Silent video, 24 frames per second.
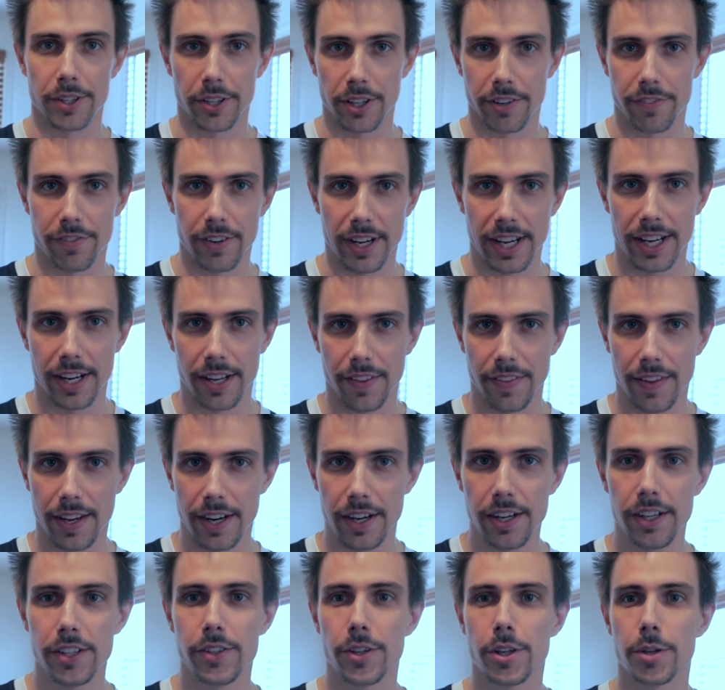You could fry it on
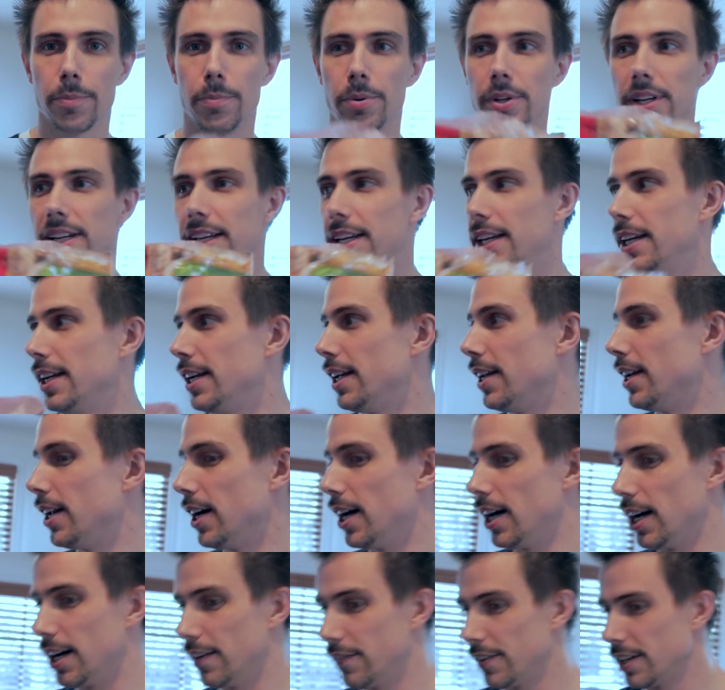there. You could put it in an
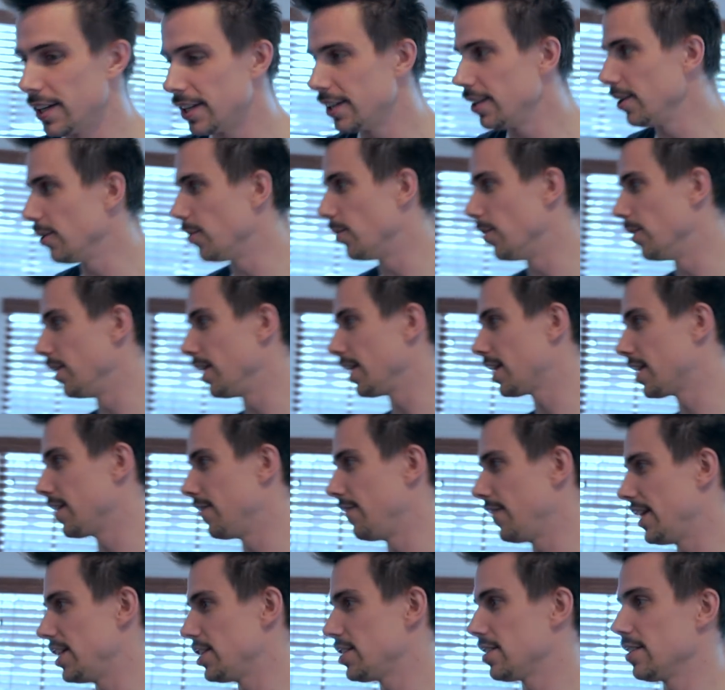oven or a
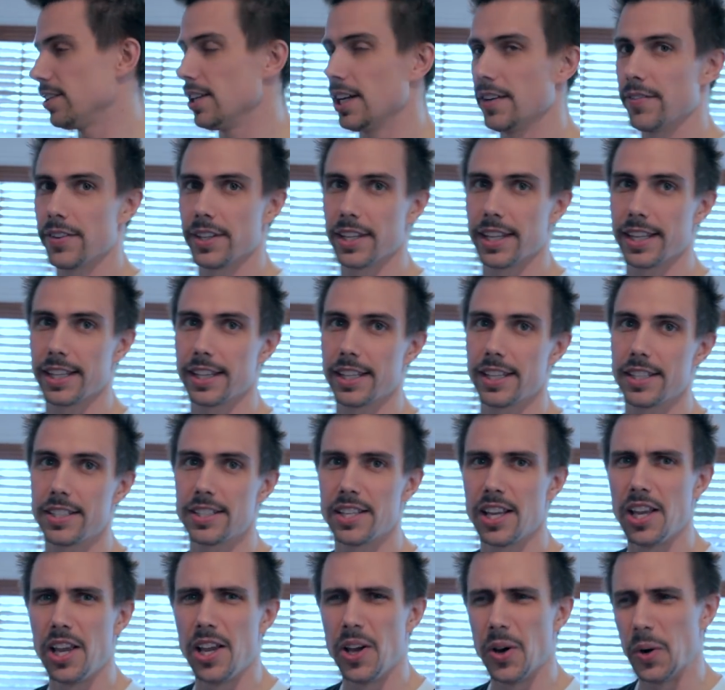conventional oven like
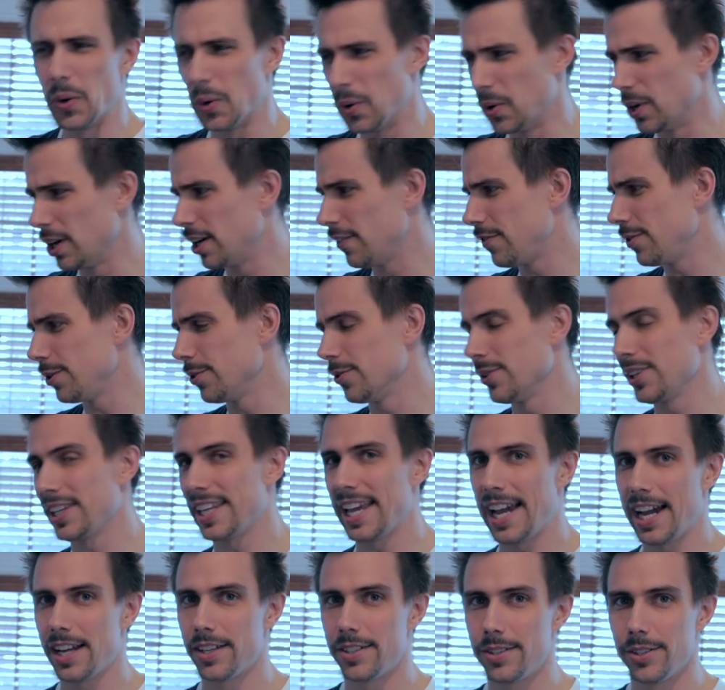this. Or if you really
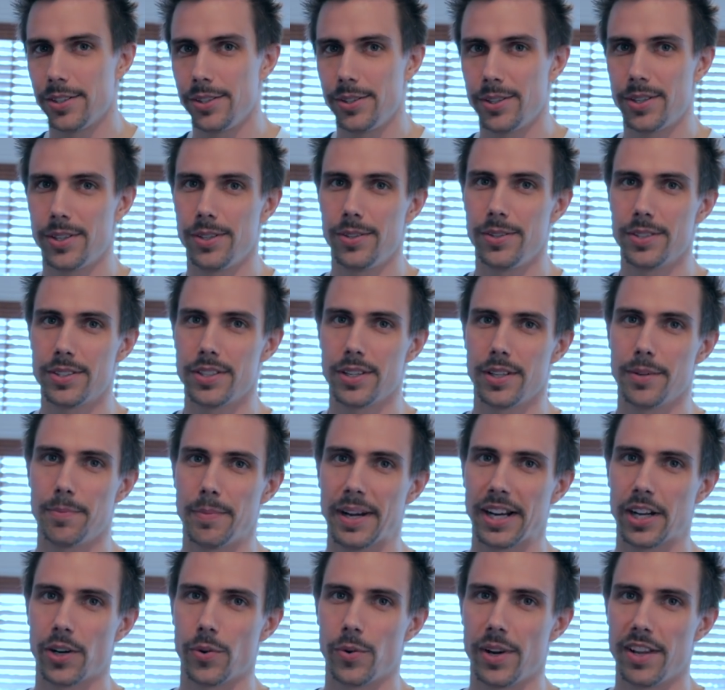had to, you could use a
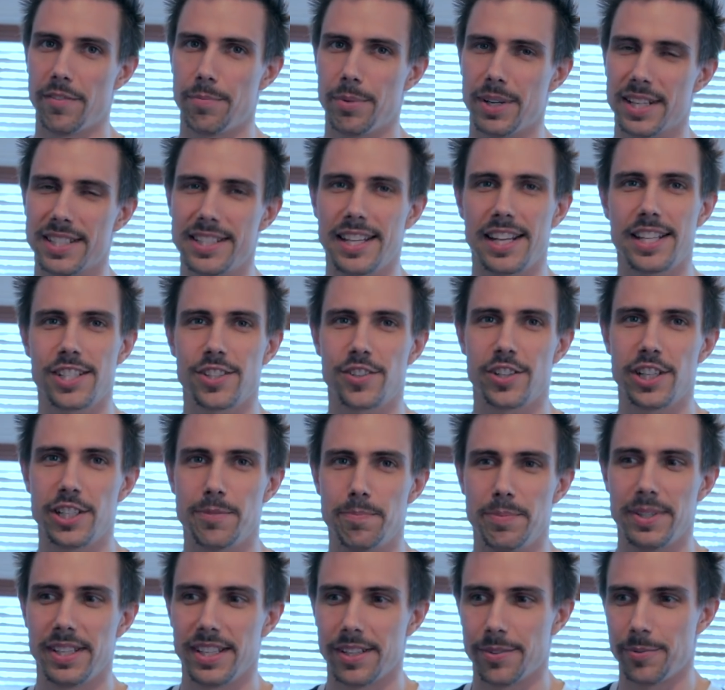microwave, but it's not as
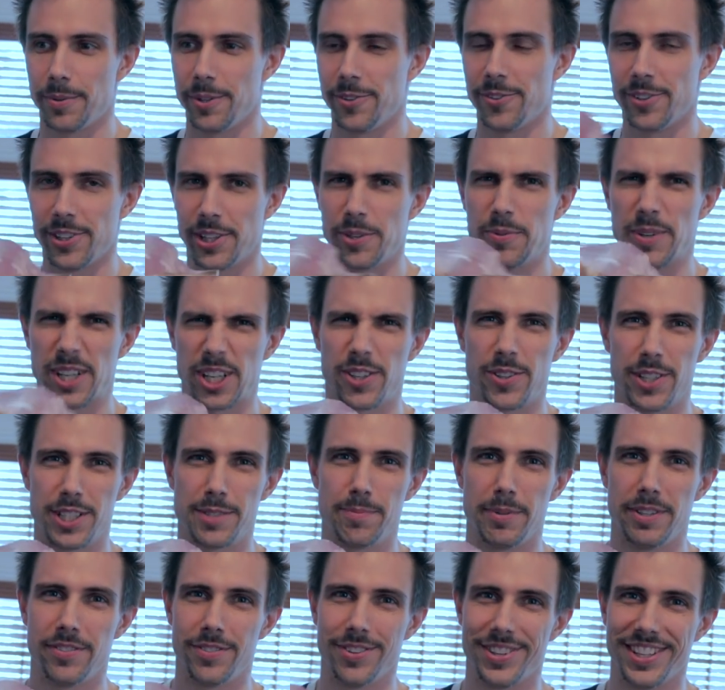crispy, and we really want
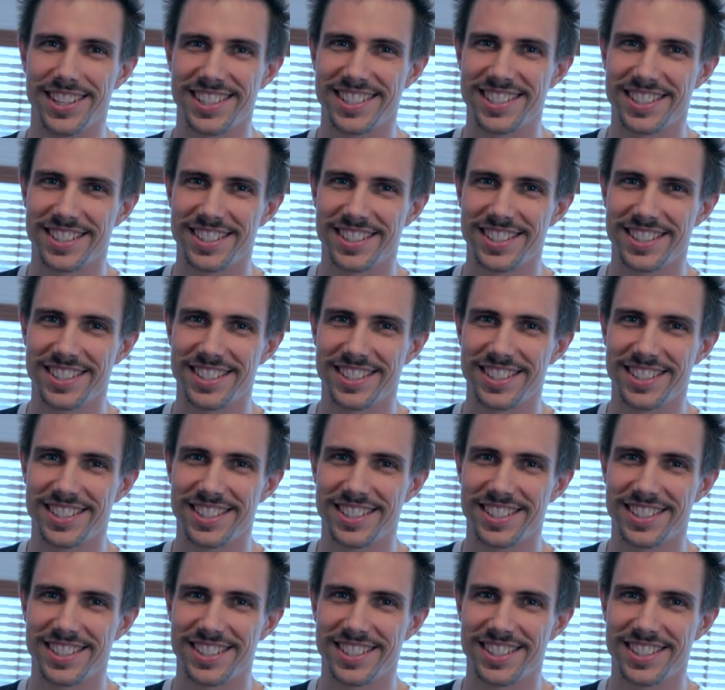crispy for this.